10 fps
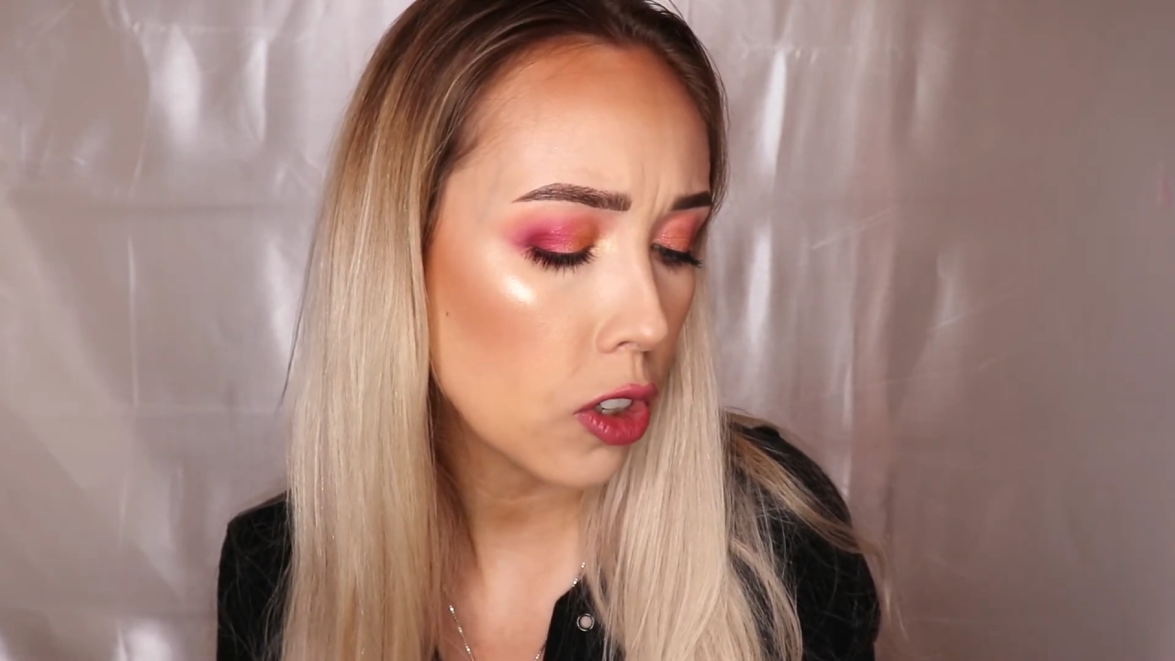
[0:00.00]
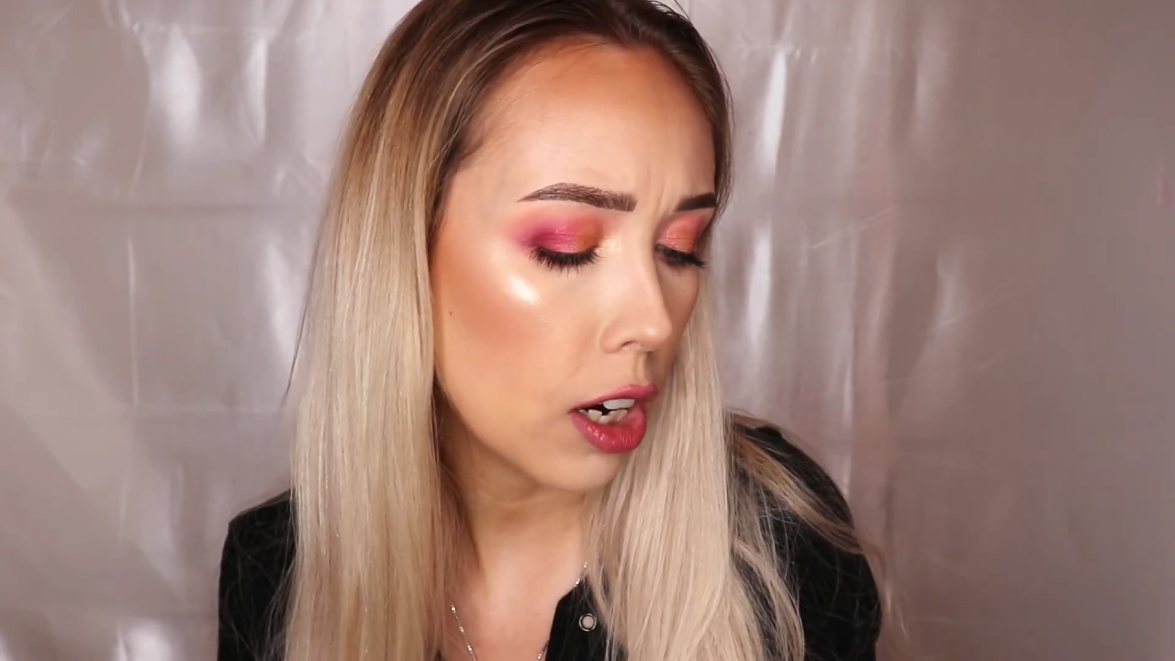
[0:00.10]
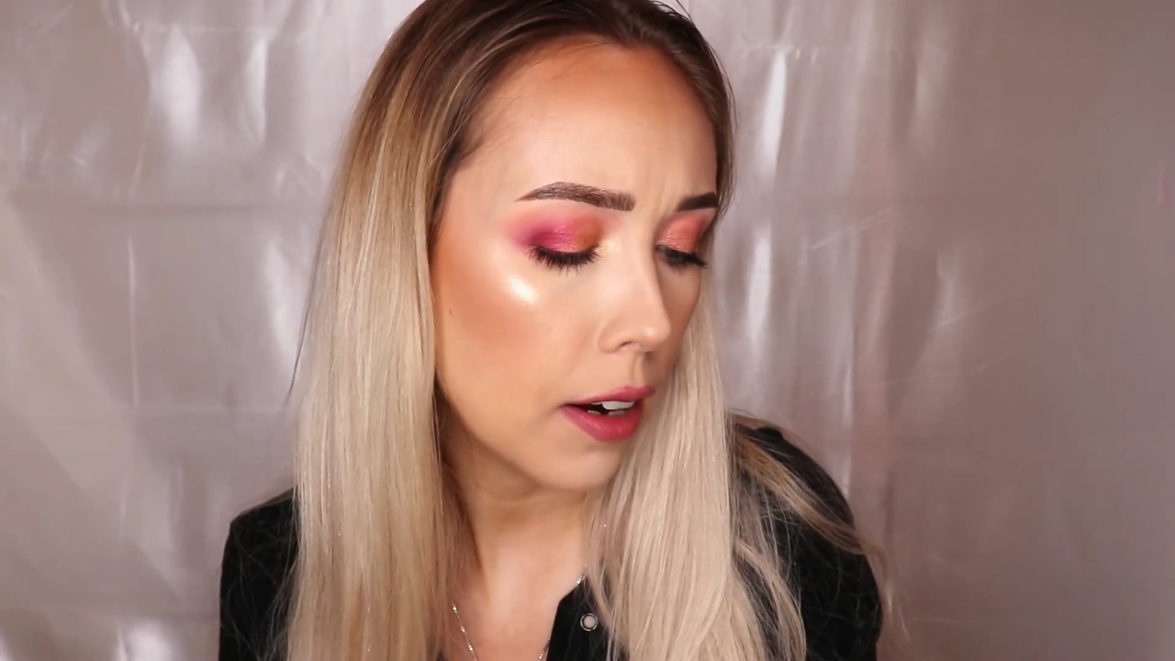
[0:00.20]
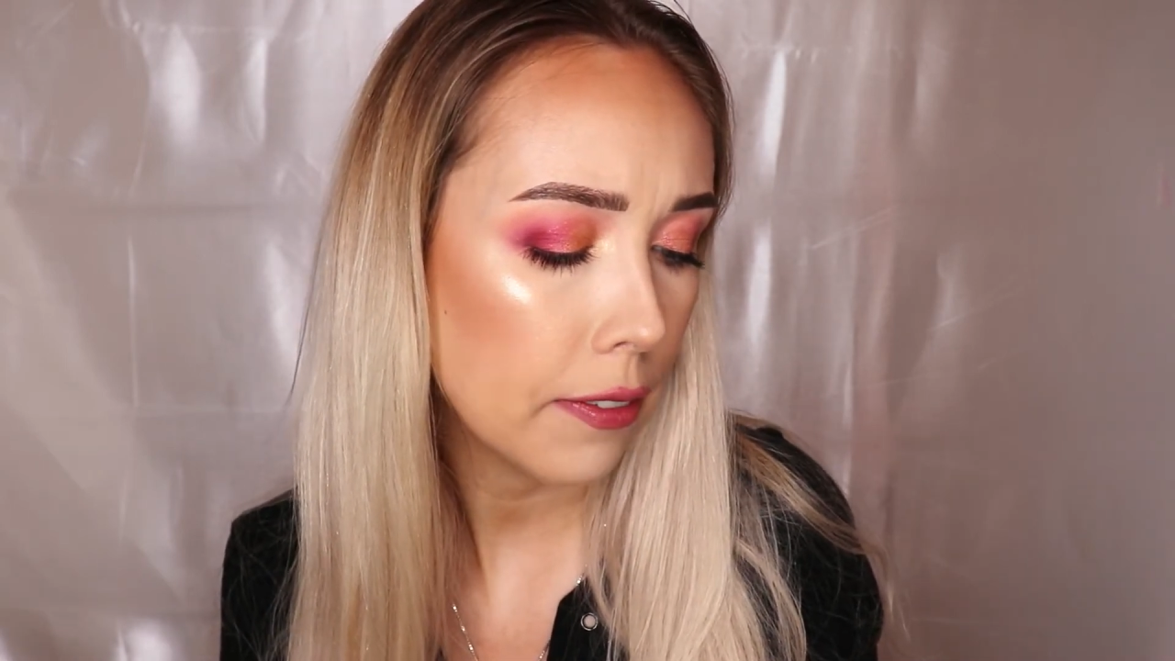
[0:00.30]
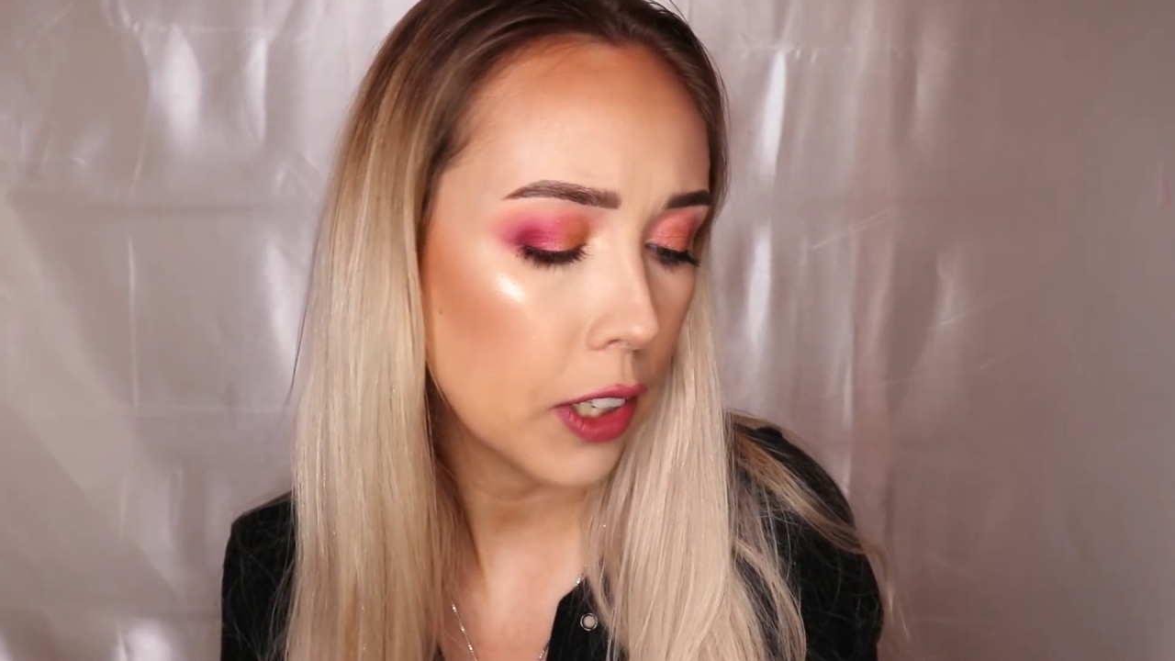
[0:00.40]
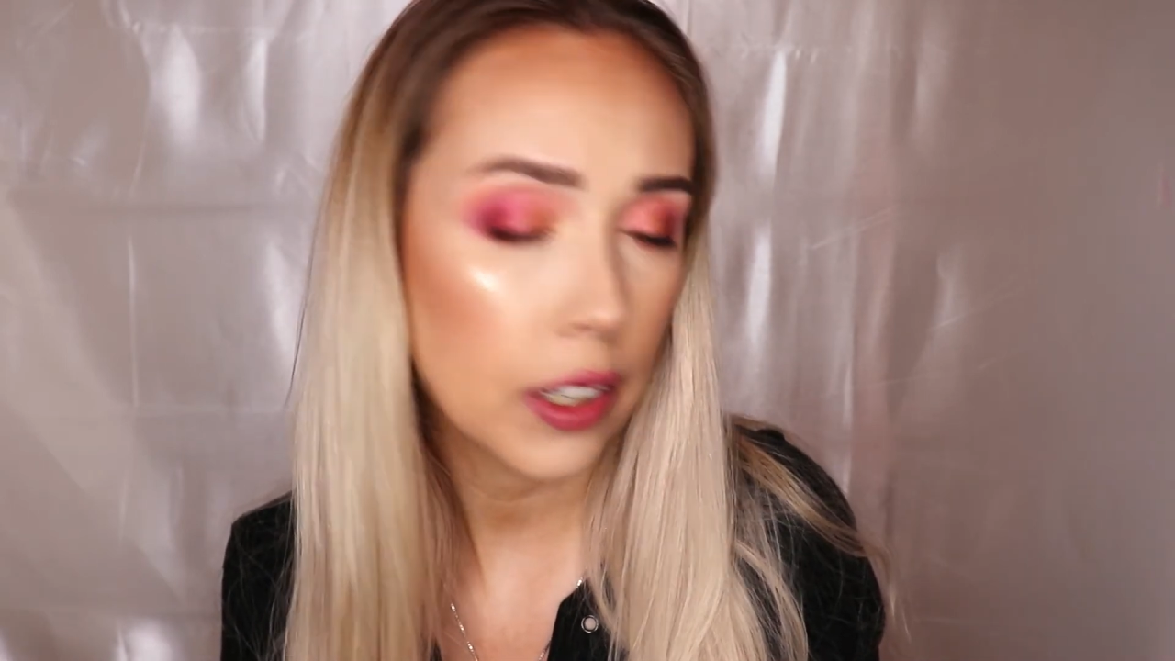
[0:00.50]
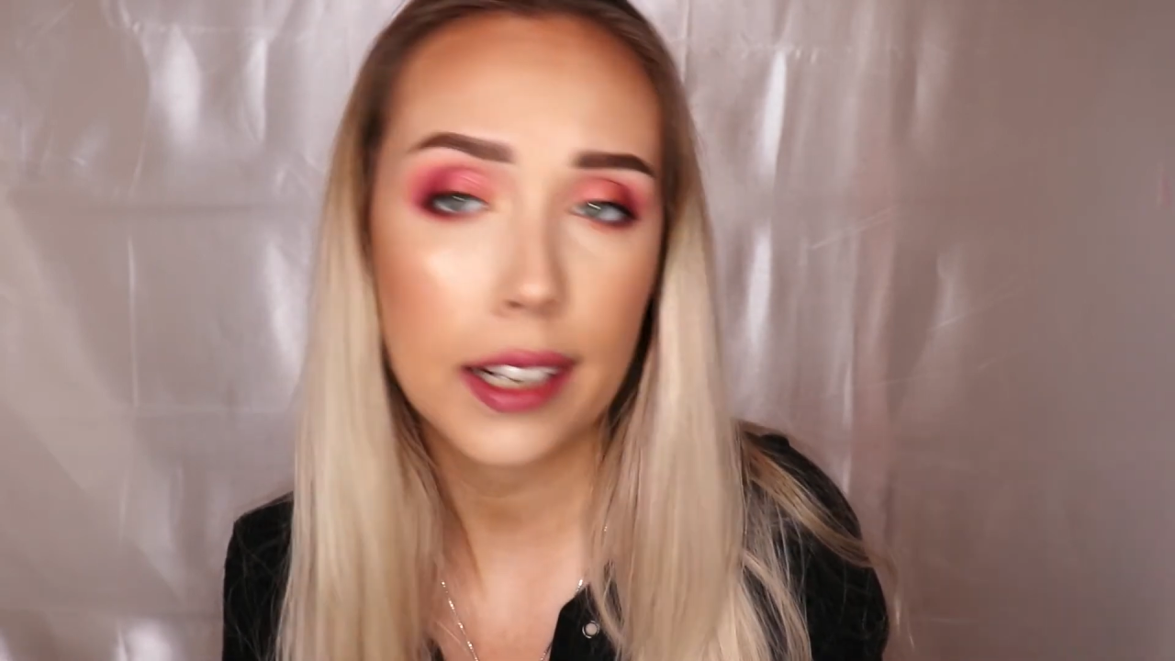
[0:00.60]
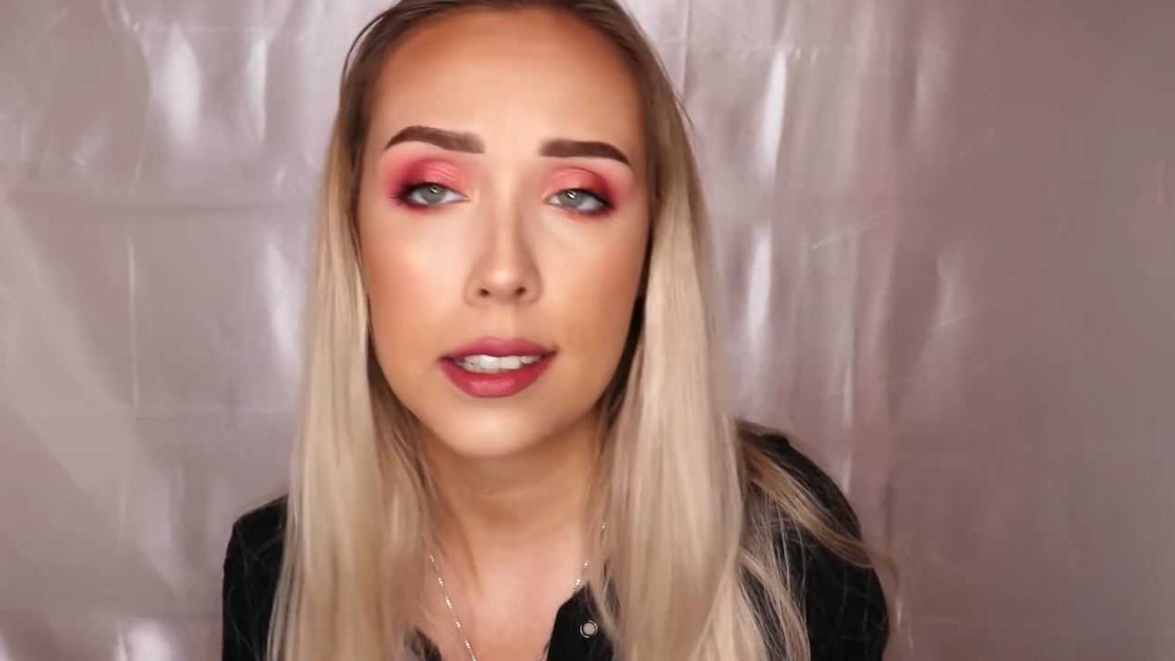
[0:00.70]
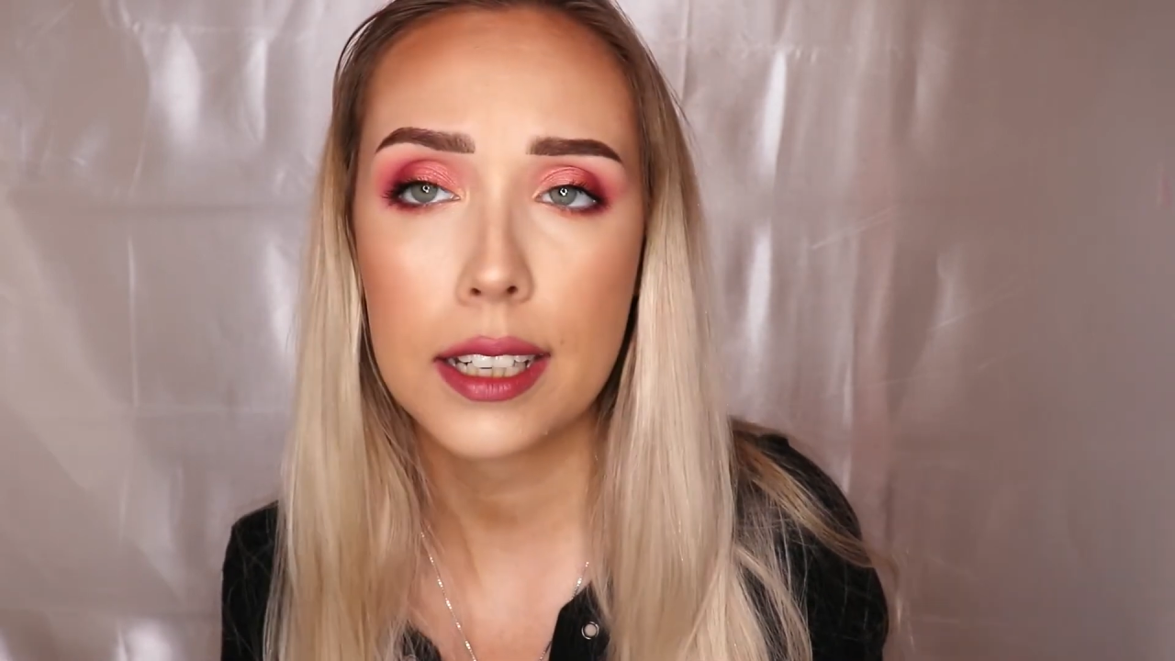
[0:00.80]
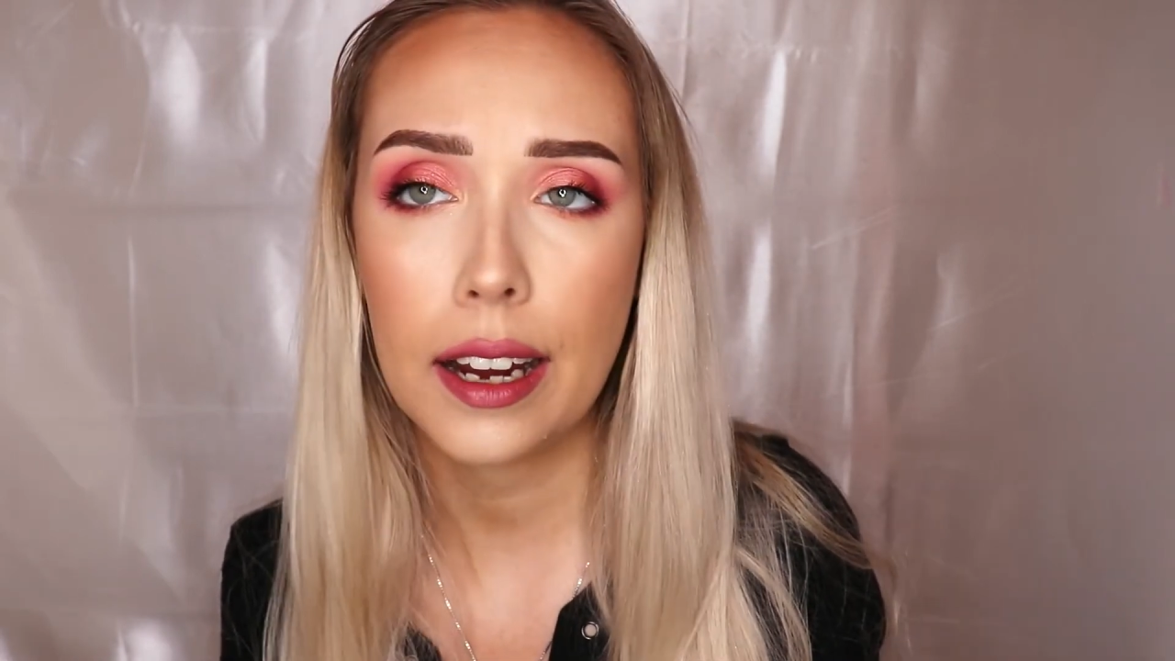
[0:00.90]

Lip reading: off your next